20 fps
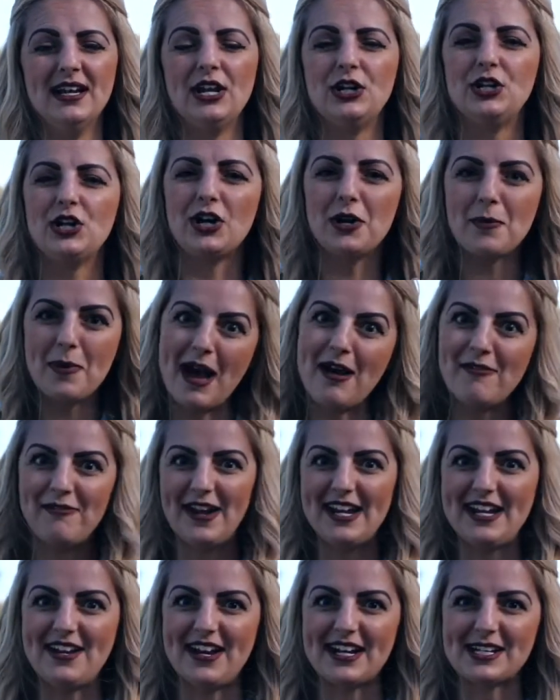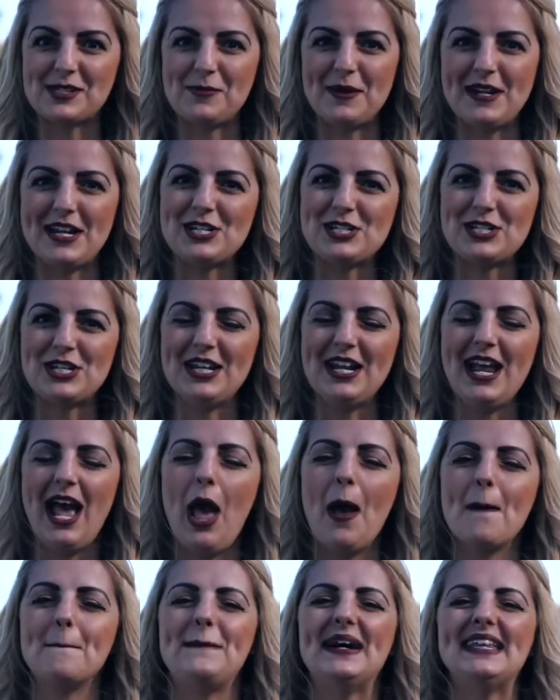Not a Pathfinder expedition,
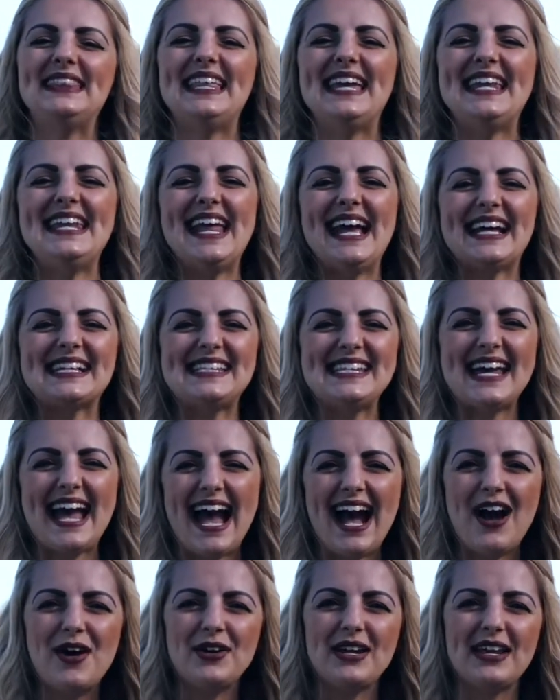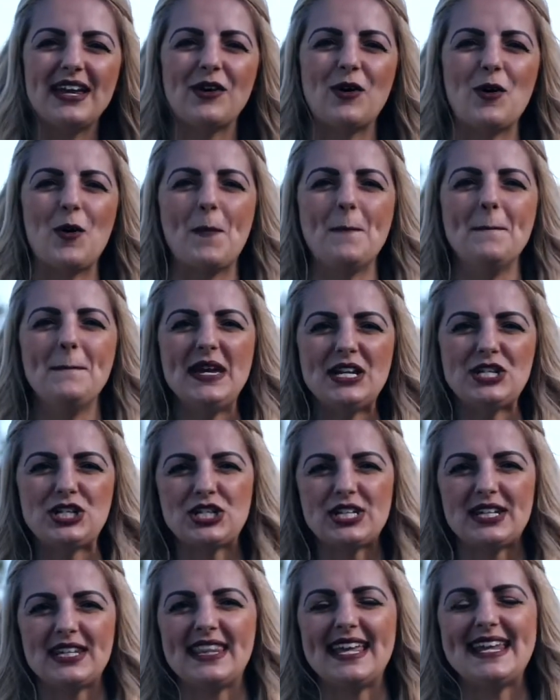but their next outing or
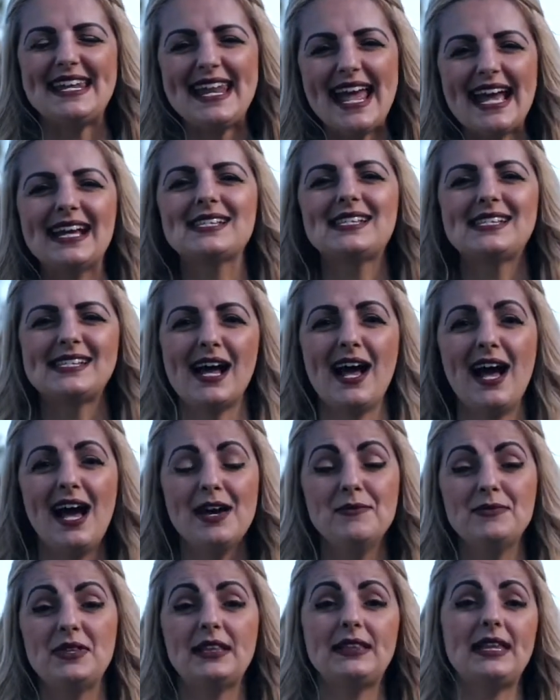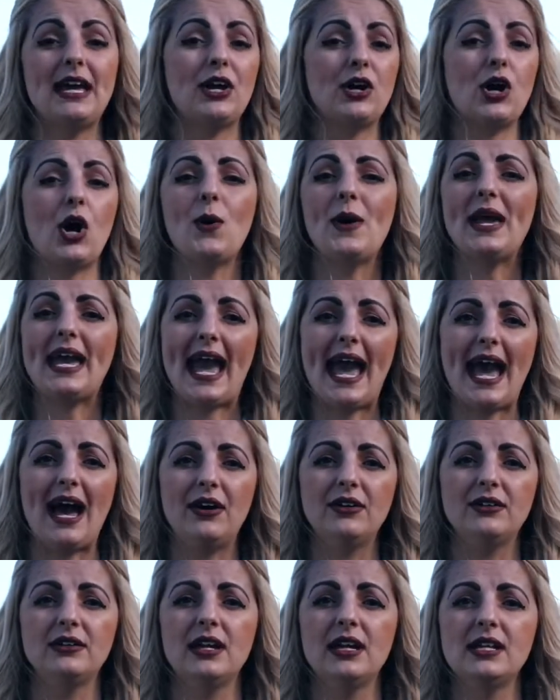mission, the next time that they're going
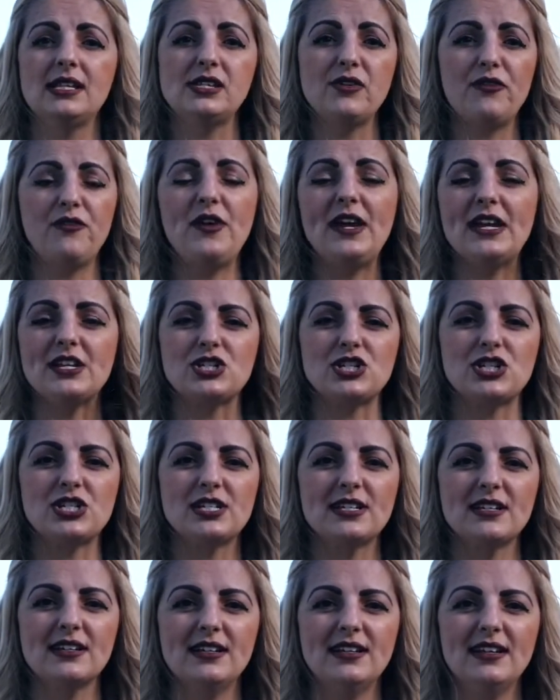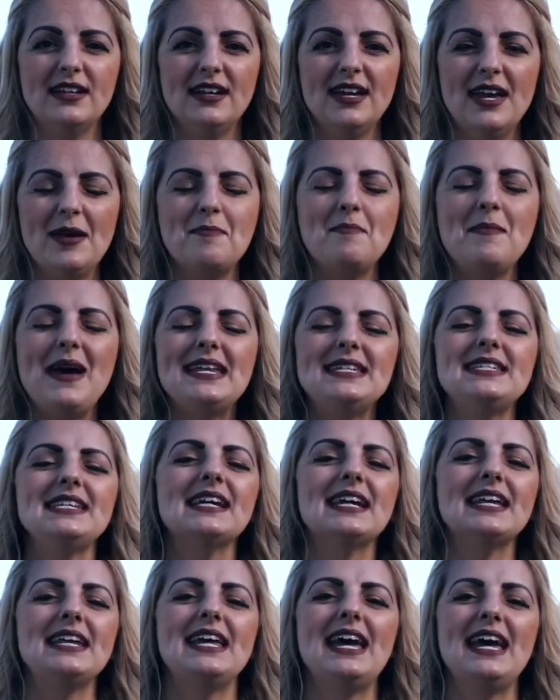out to fish.
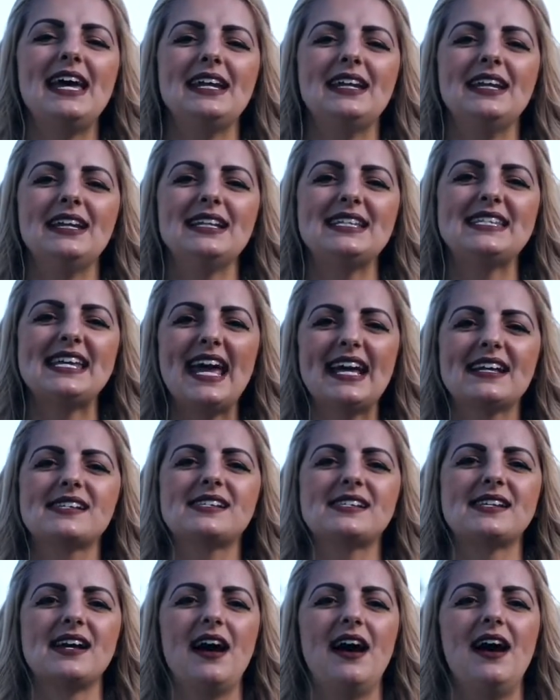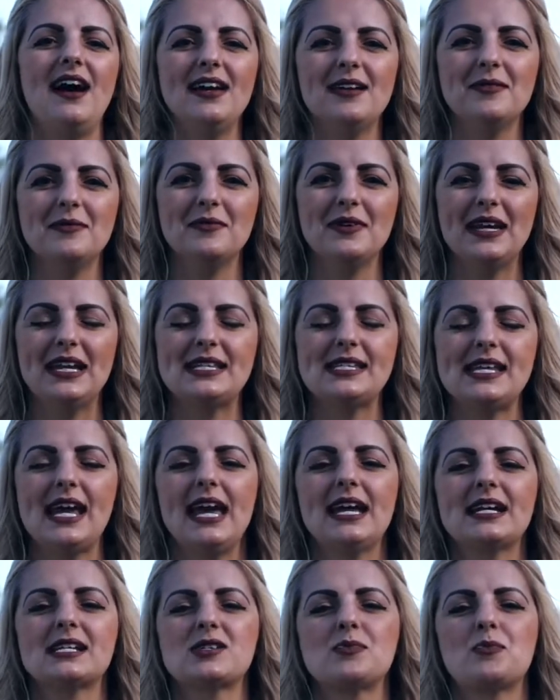Mending a net takes time, it
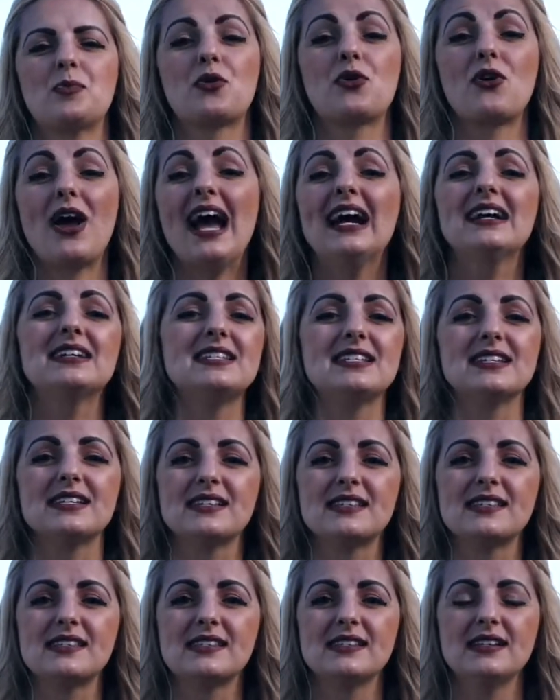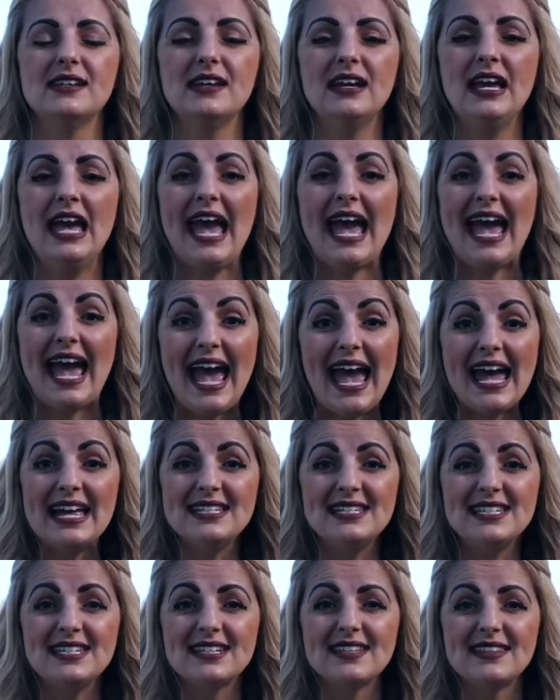takes practice,
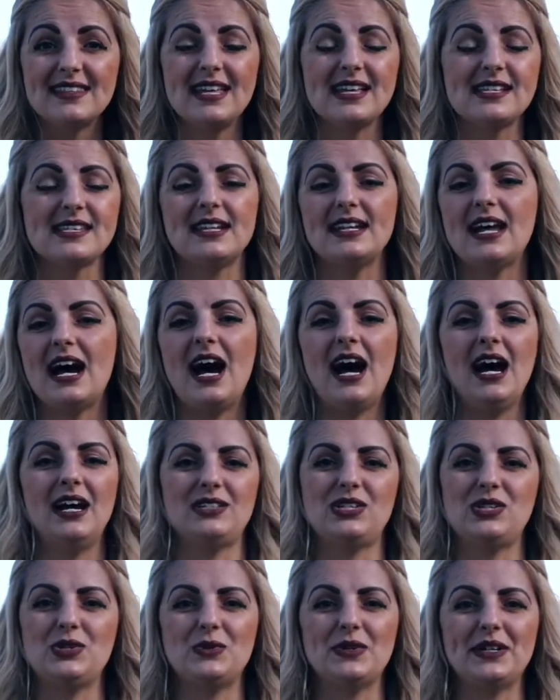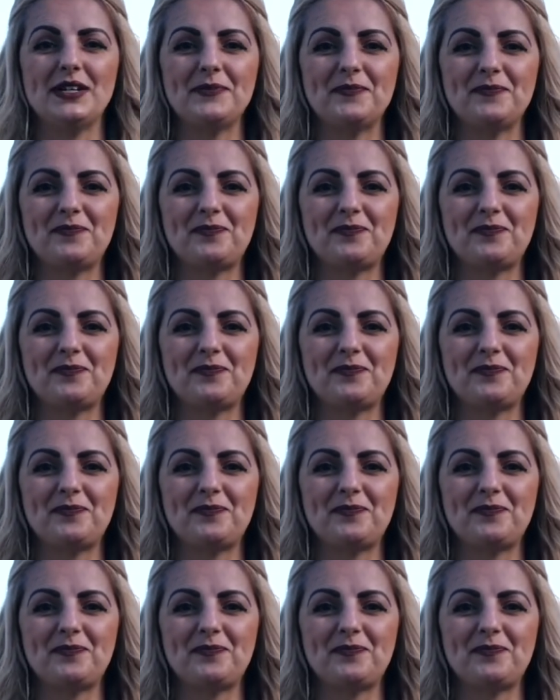and there's an art to it.